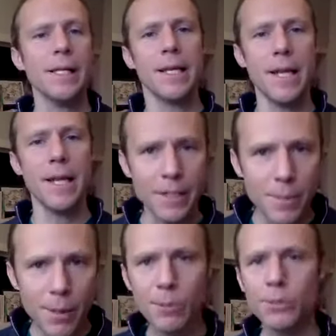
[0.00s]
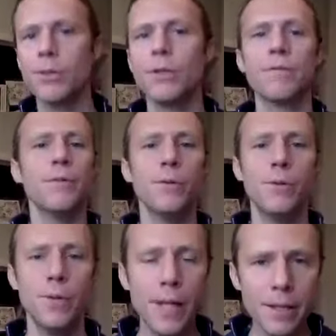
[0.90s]
connecting people to their
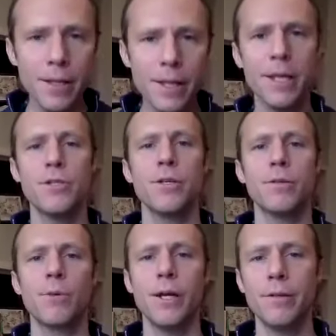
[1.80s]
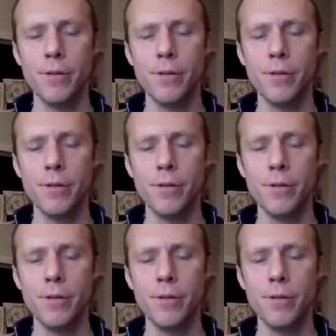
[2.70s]
food in the kitchen, right?